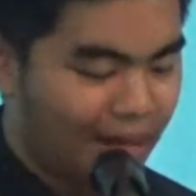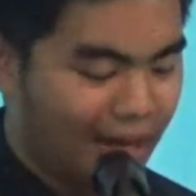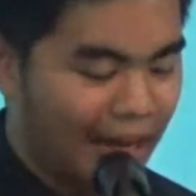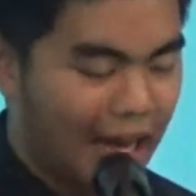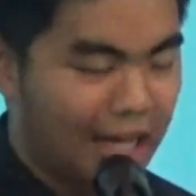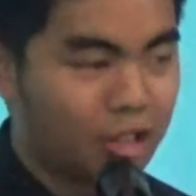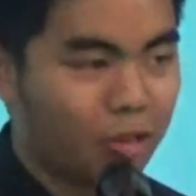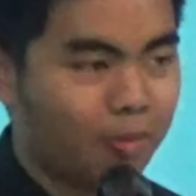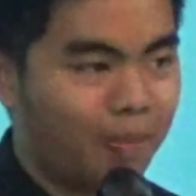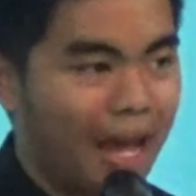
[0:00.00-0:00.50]

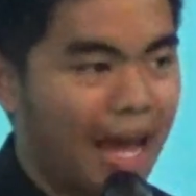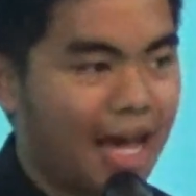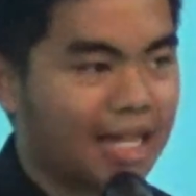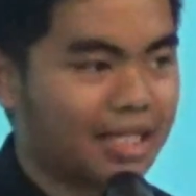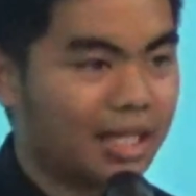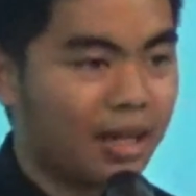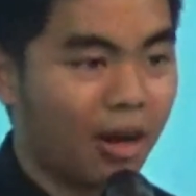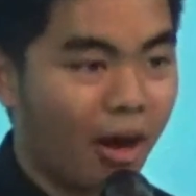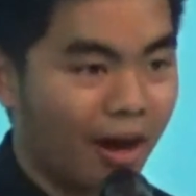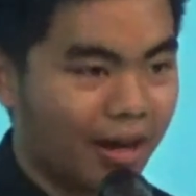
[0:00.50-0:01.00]
and to
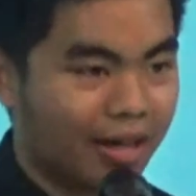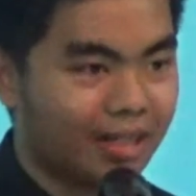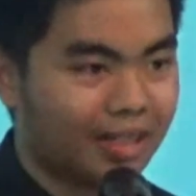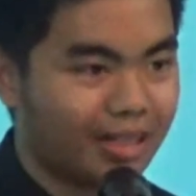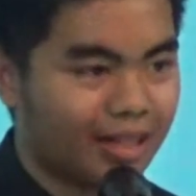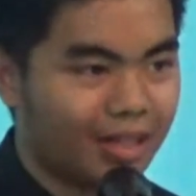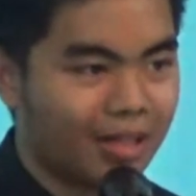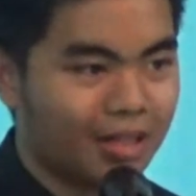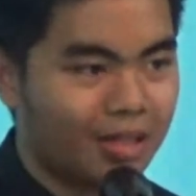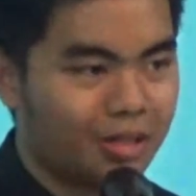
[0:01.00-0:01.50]
pass it on,
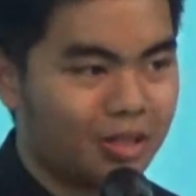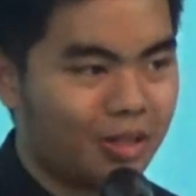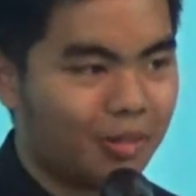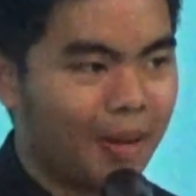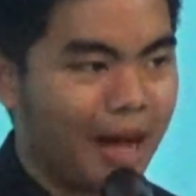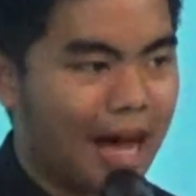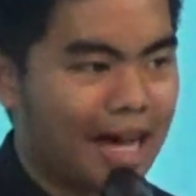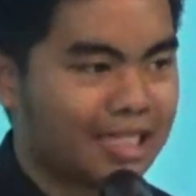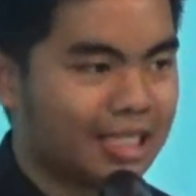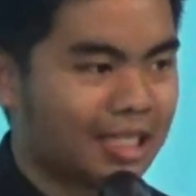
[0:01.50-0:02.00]
to
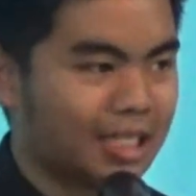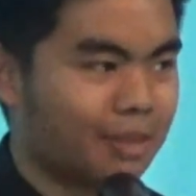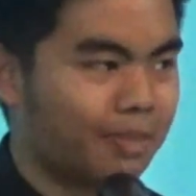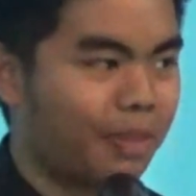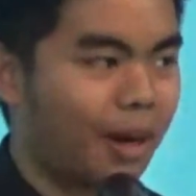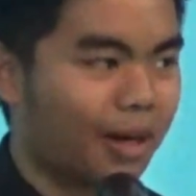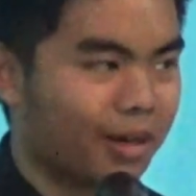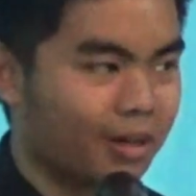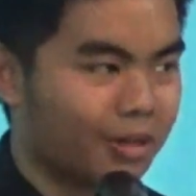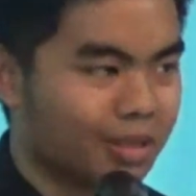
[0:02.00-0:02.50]
pass the
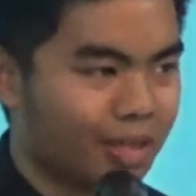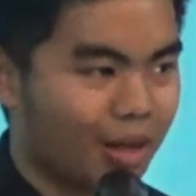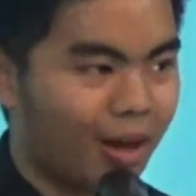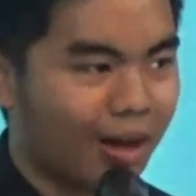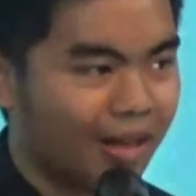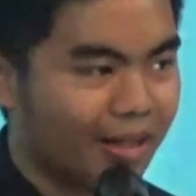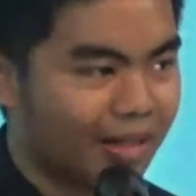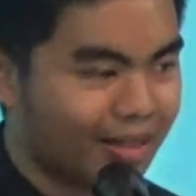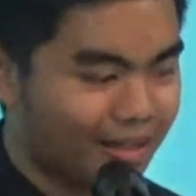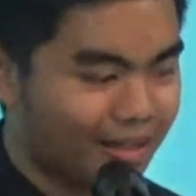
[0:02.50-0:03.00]
sparkles on.